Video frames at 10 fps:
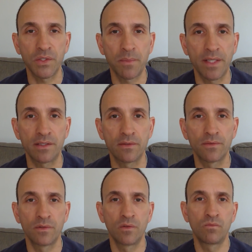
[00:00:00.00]
expensive,
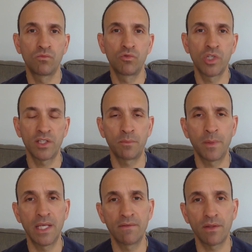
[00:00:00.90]
just
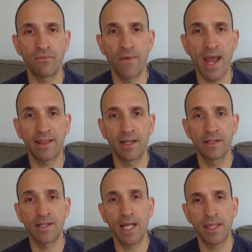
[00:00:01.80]
given the fact that
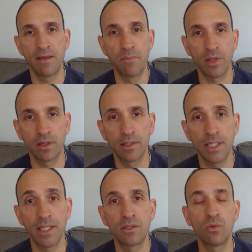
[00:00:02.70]
it's got the
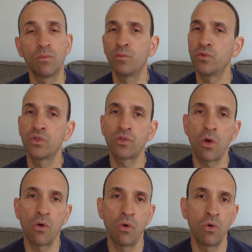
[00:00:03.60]
ability to
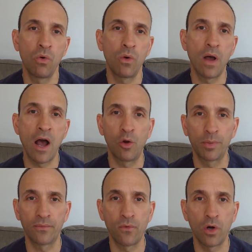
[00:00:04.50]
so
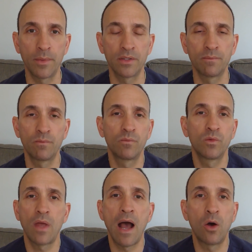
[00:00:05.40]
outperform and
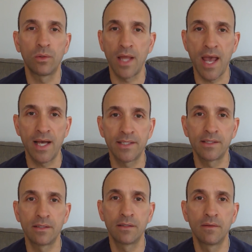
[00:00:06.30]

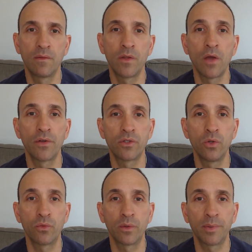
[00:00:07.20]
outlast the other
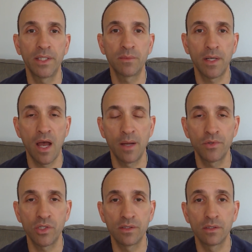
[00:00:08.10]
tooth replacement
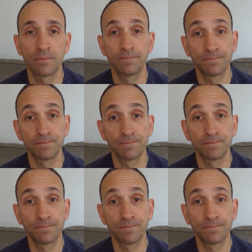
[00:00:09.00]
options